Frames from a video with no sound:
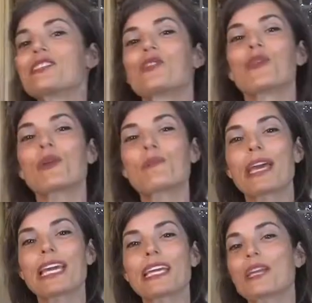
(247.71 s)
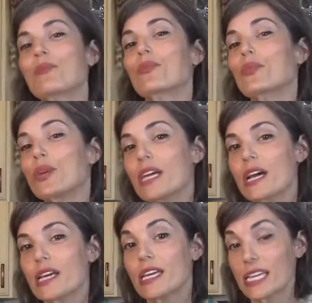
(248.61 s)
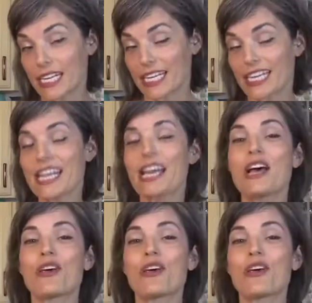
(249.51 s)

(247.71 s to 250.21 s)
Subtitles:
is you wanna bake it in a preheated